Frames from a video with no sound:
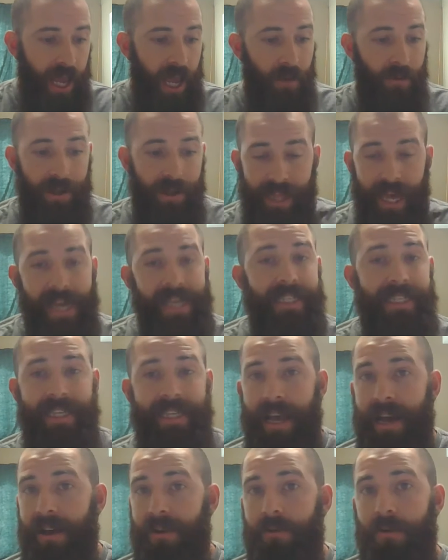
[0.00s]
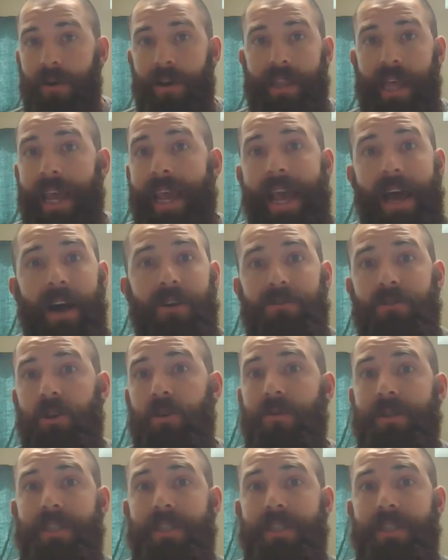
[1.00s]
And what they said, what they held to,